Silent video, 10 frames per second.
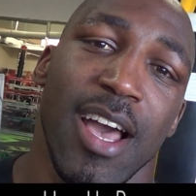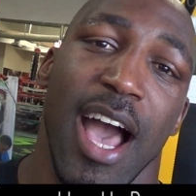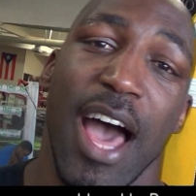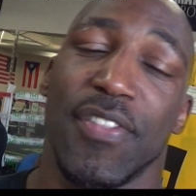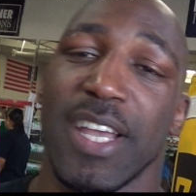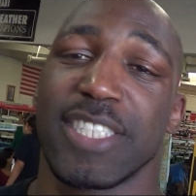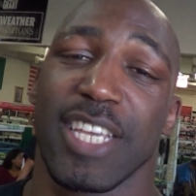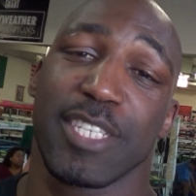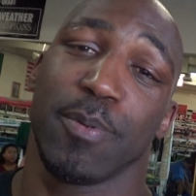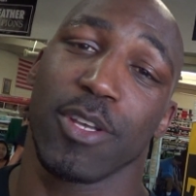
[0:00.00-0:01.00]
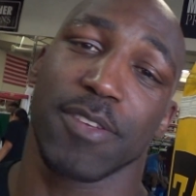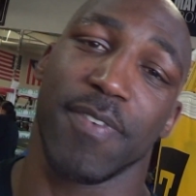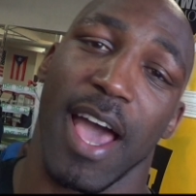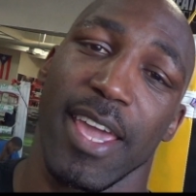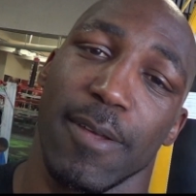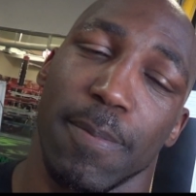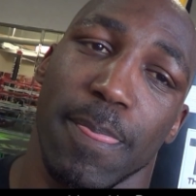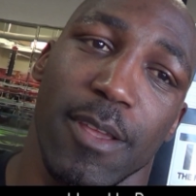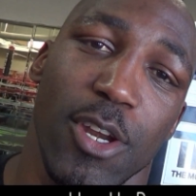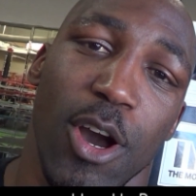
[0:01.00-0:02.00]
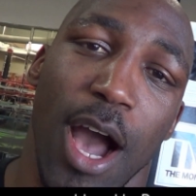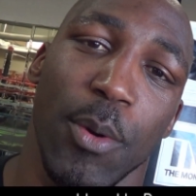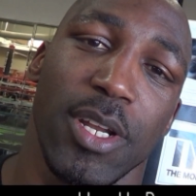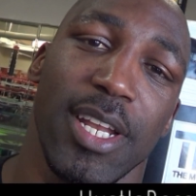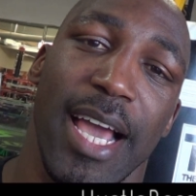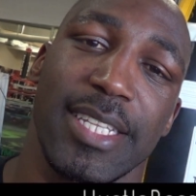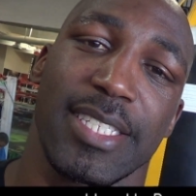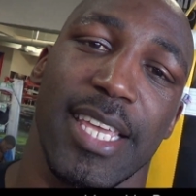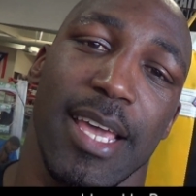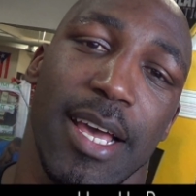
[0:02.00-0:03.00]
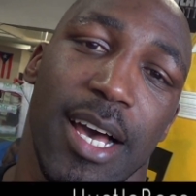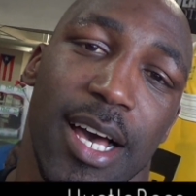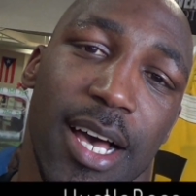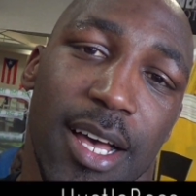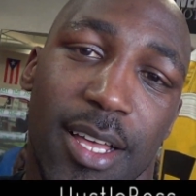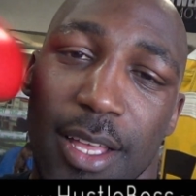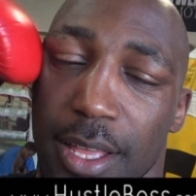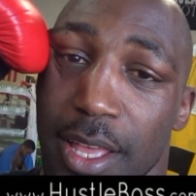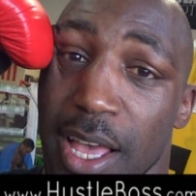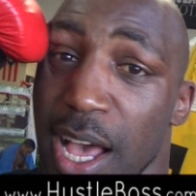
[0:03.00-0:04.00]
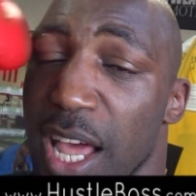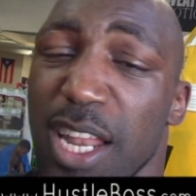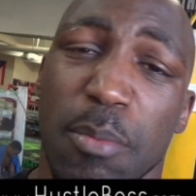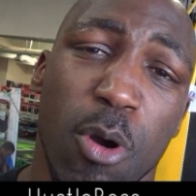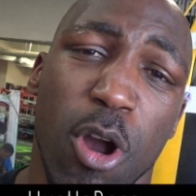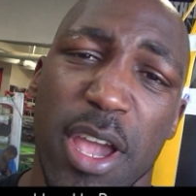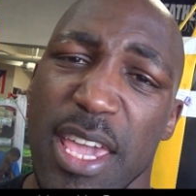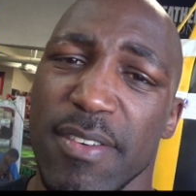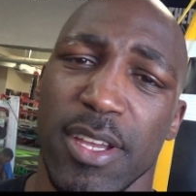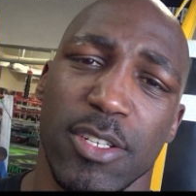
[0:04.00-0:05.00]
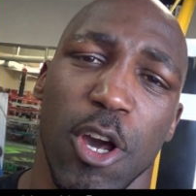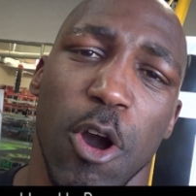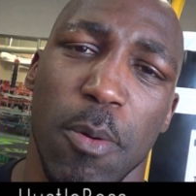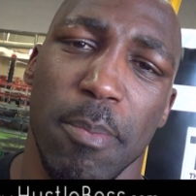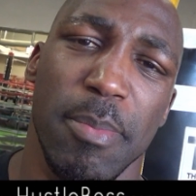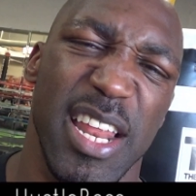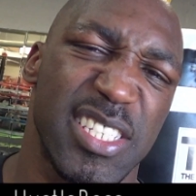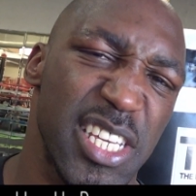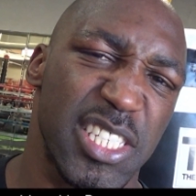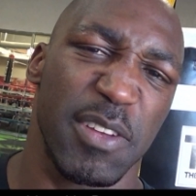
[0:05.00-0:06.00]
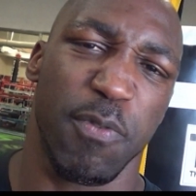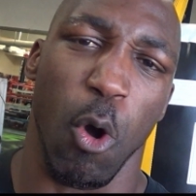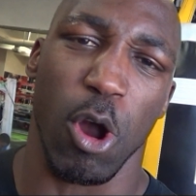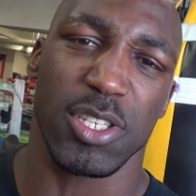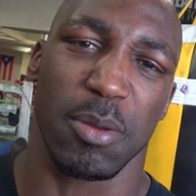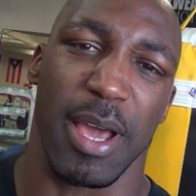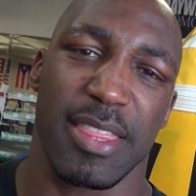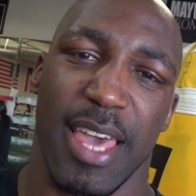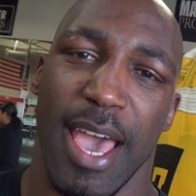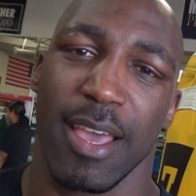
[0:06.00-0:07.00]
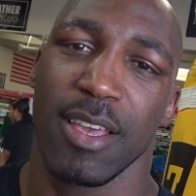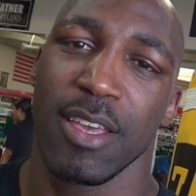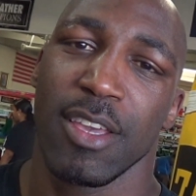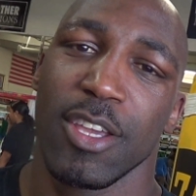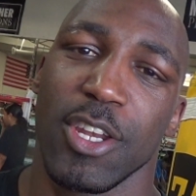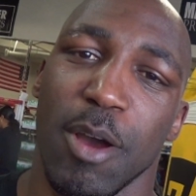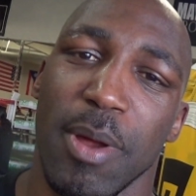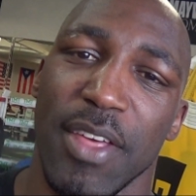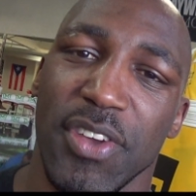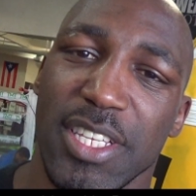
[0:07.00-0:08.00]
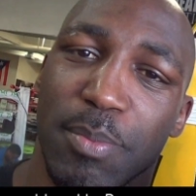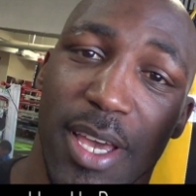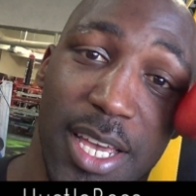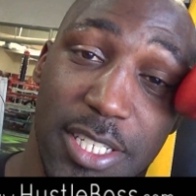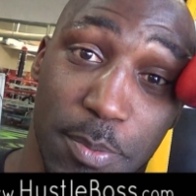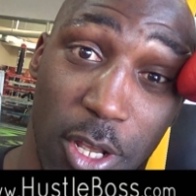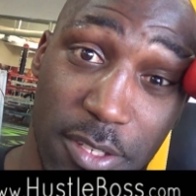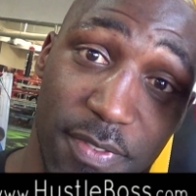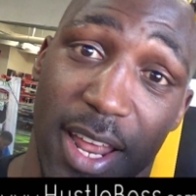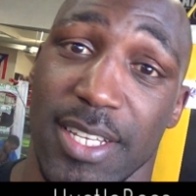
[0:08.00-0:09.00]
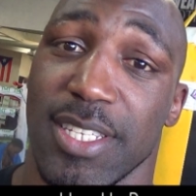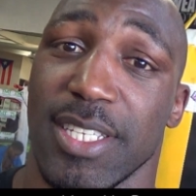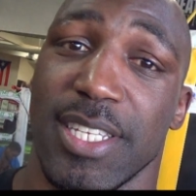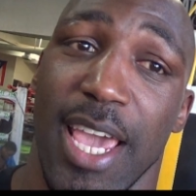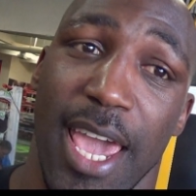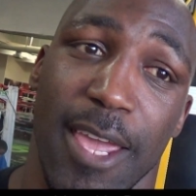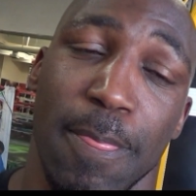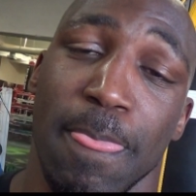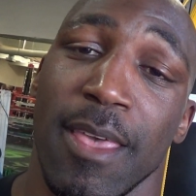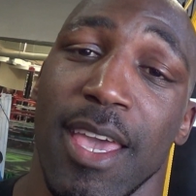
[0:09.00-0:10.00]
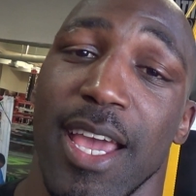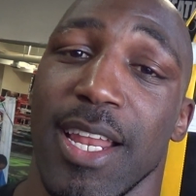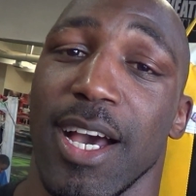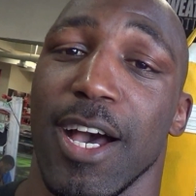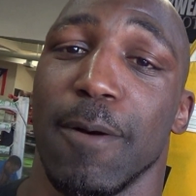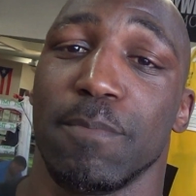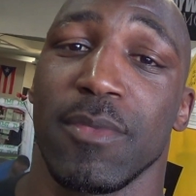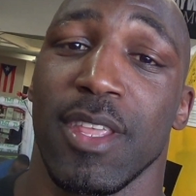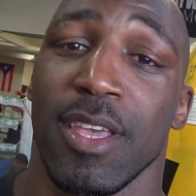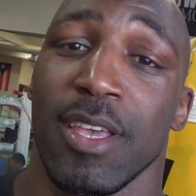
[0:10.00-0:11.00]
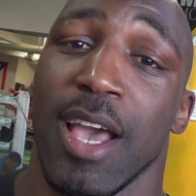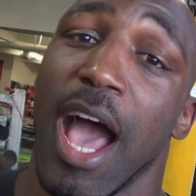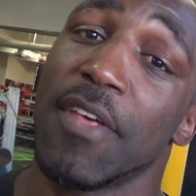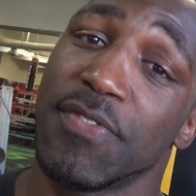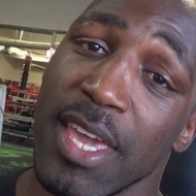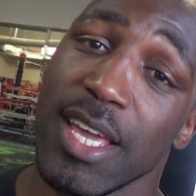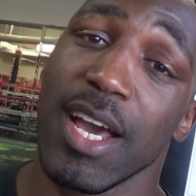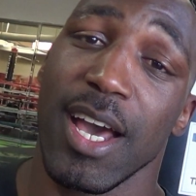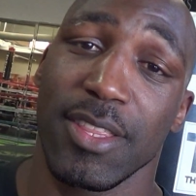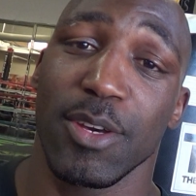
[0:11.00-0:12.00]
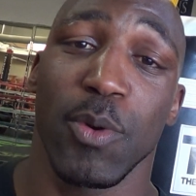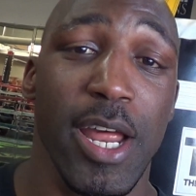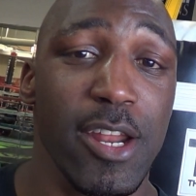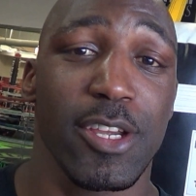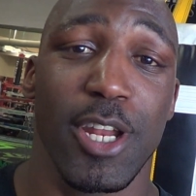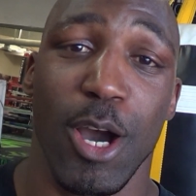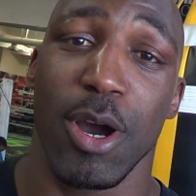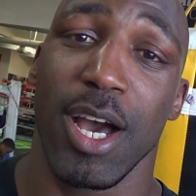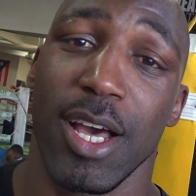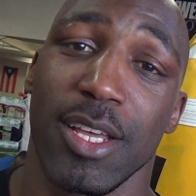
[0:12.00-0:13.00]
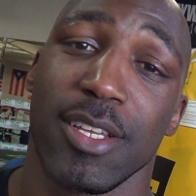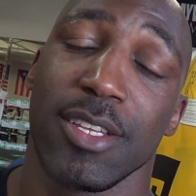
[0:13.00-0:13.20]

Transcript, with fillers: I think it's an explosive fight. You know, I would have liked to see it uh, a little more even, you know, be at sixty-four or something like that. You know, but I think it'll be an explosive fight at sixty-eight. And um, I think uh, the winner, you know, uh,